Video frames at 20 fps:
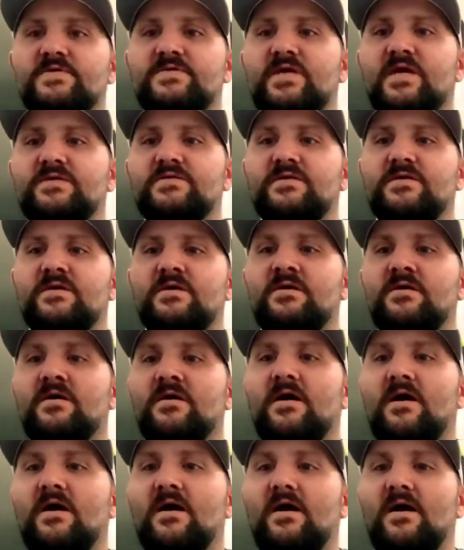This has
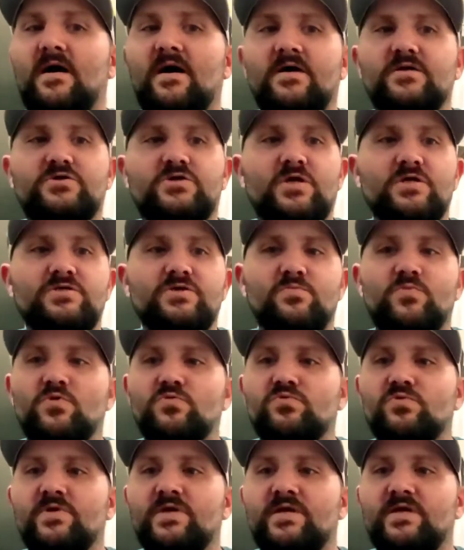a adjustable
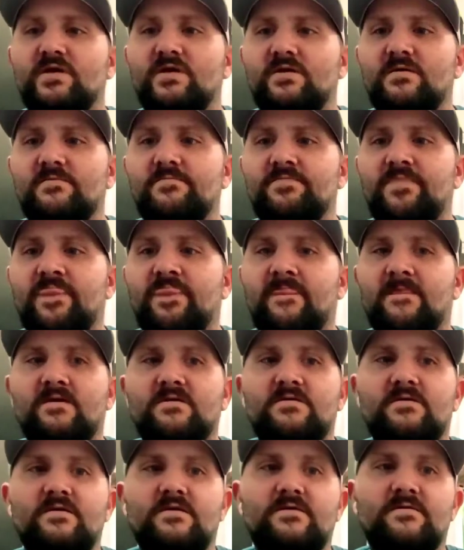rear
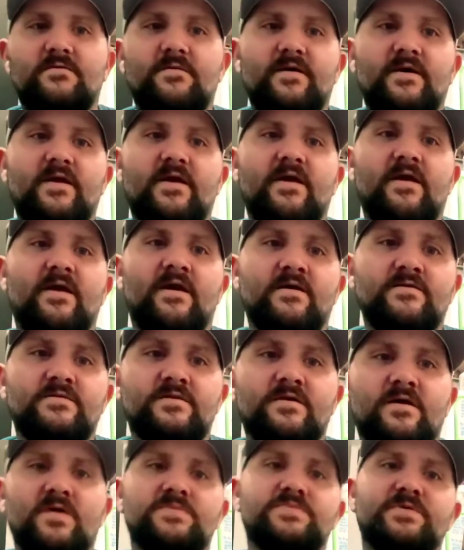and
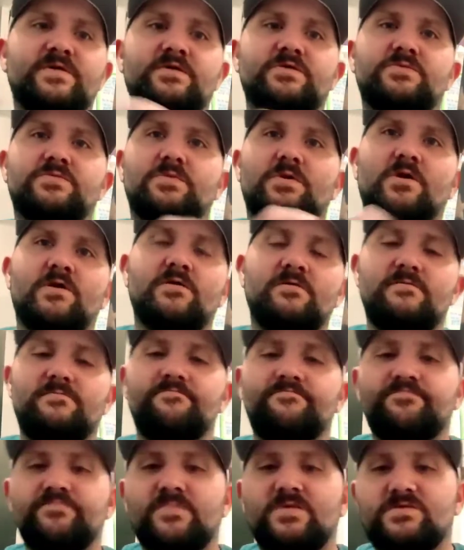fixed front
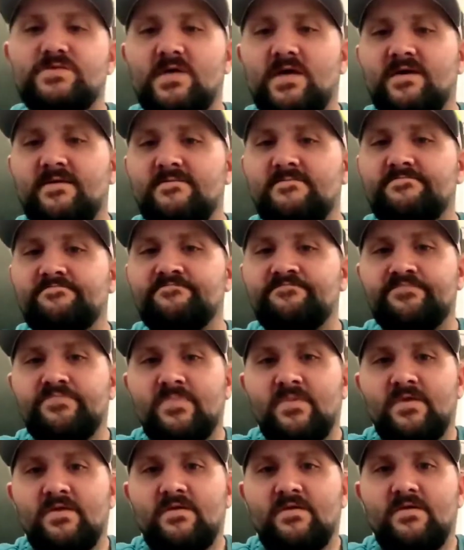sight.
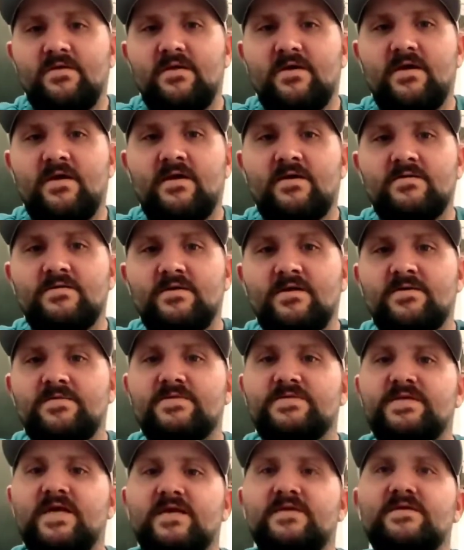And the
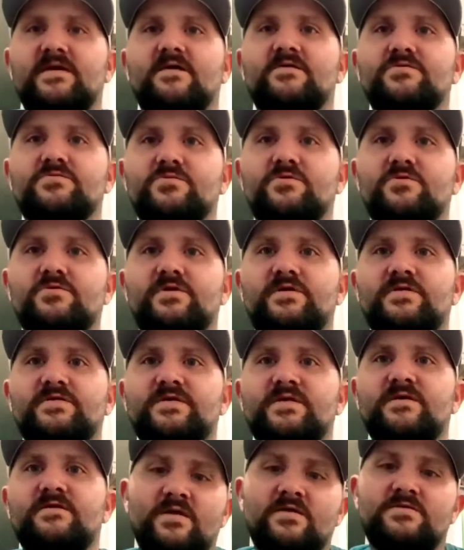takedown is real
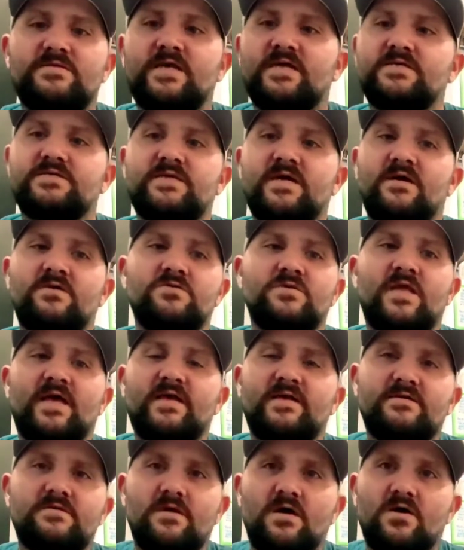easy. It takes down like
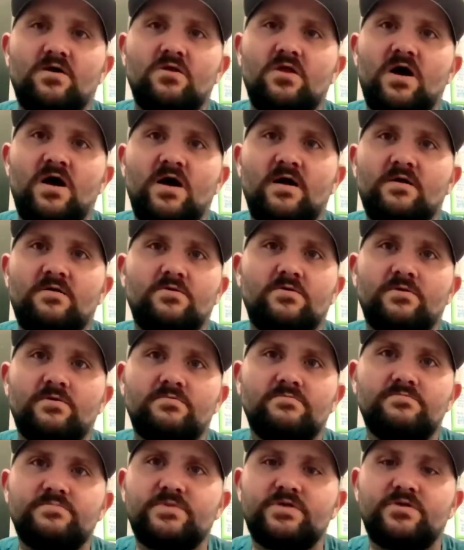a Glock or
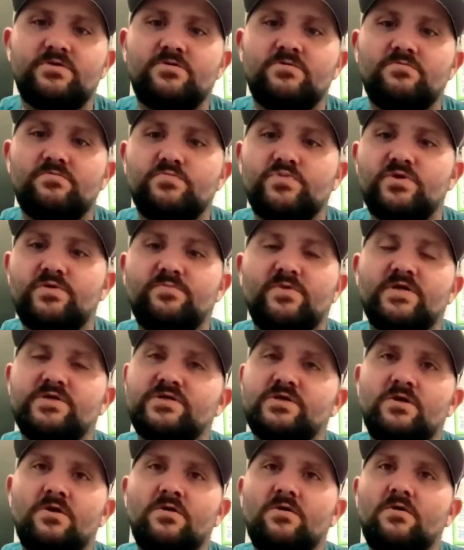pretty
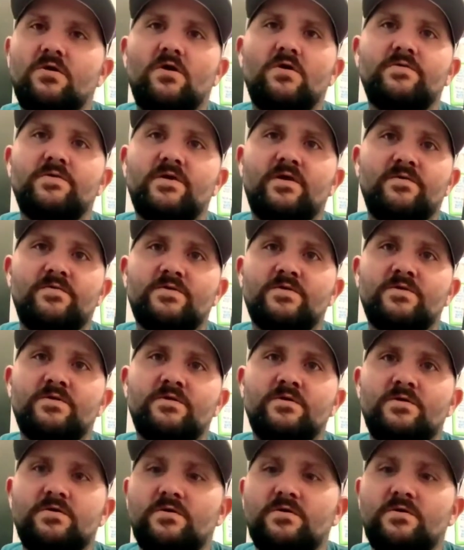much all the other